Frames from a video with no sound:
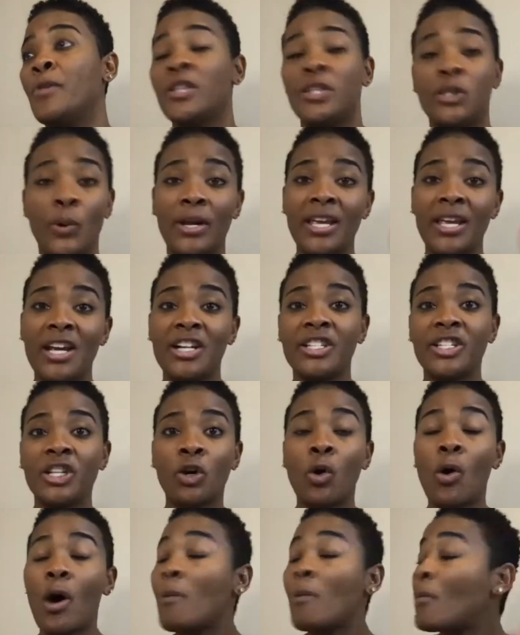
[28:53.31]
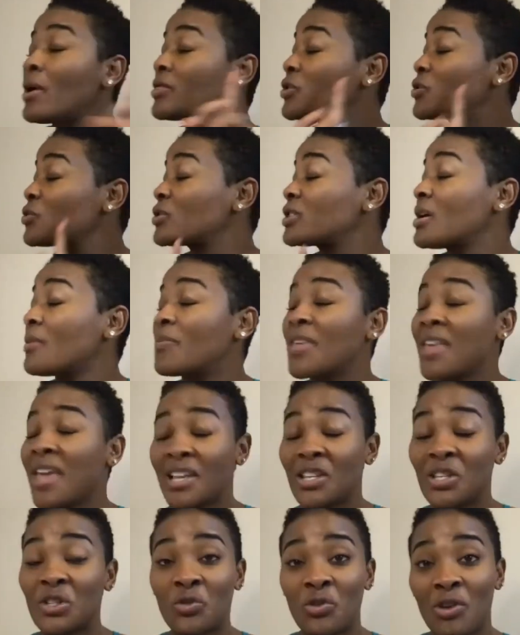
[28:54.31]
20 years ago, I went through something
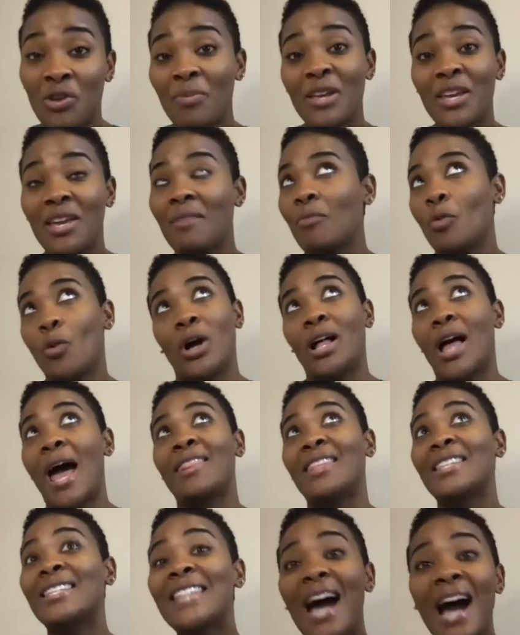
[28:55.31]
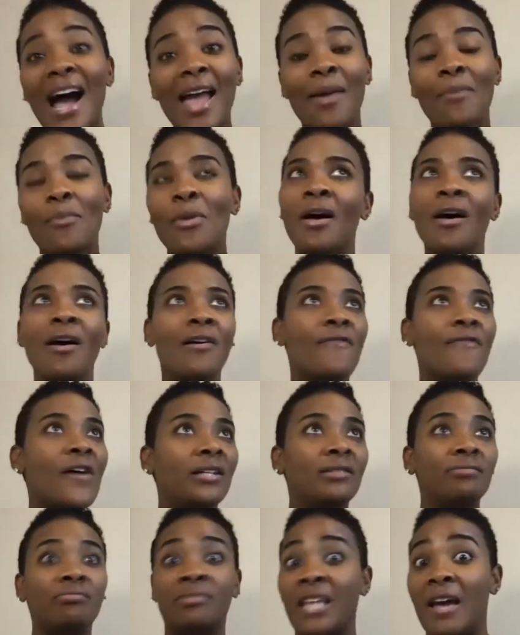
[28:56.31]
extremely, well, at the time
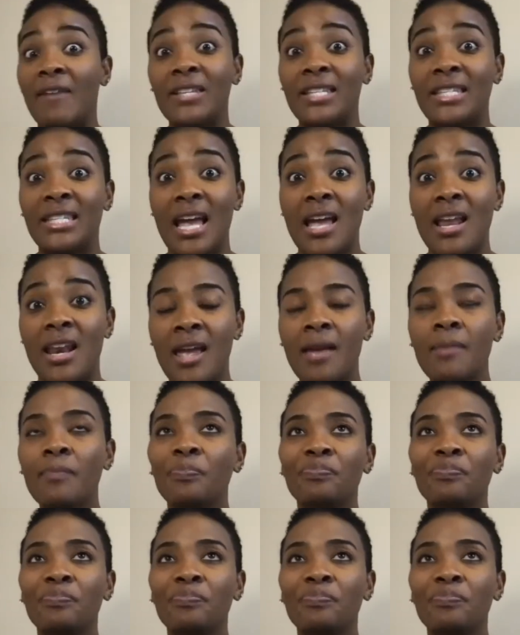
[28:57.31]
felt devastating,